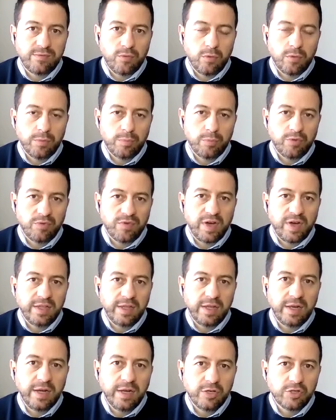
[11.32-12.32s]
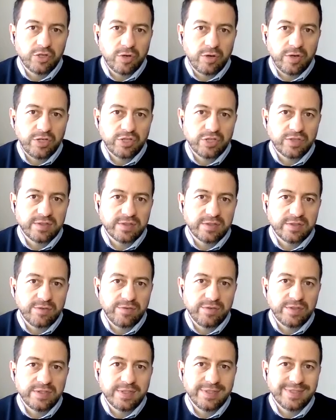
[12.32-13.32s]
for providing lead generation
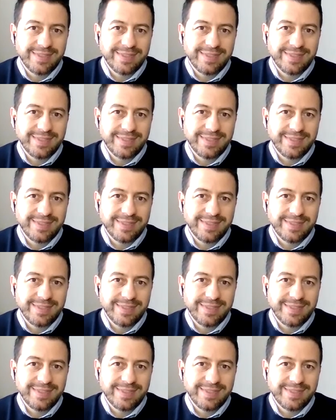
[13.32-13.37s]
services